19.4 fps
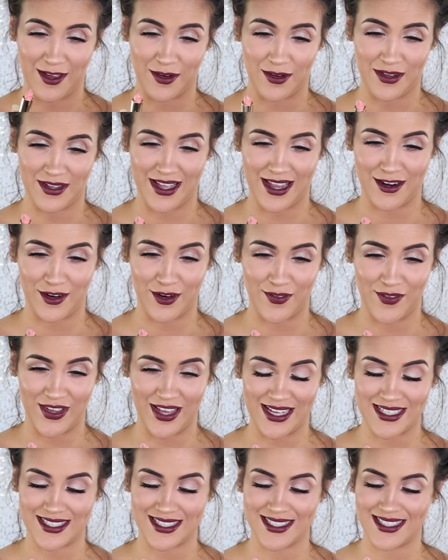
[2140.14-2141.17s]
ew, I don't know if you
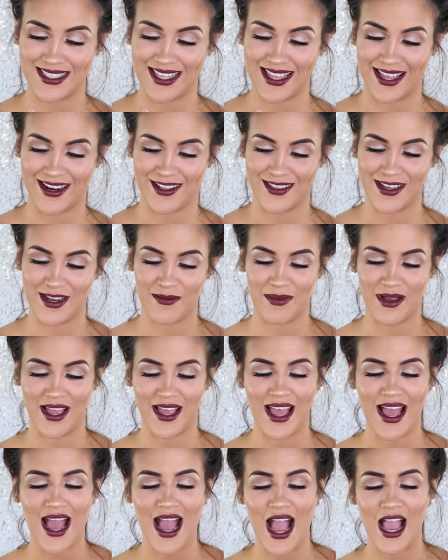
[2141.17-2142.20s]
guys can see that on there,
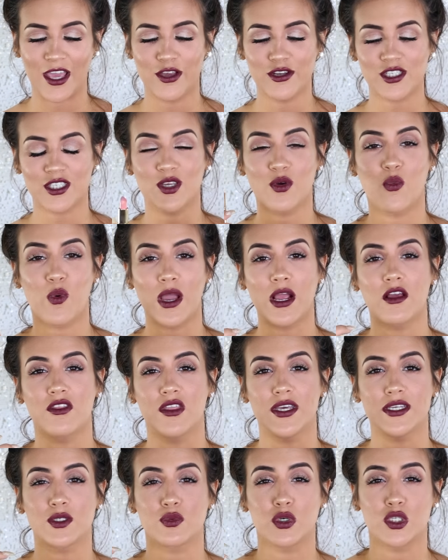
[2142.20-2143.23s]
but I usually wear
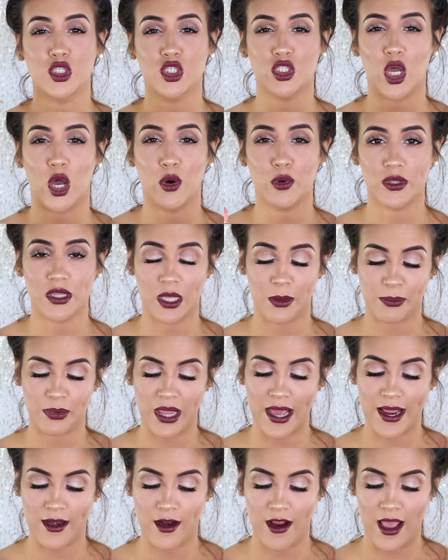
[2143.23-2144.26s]
this with Stone lip
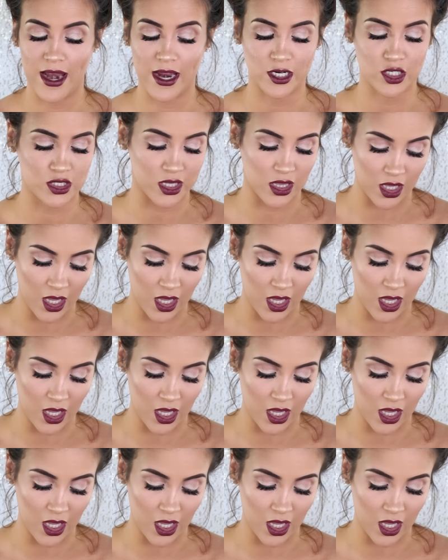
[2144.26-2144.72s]
liner and I just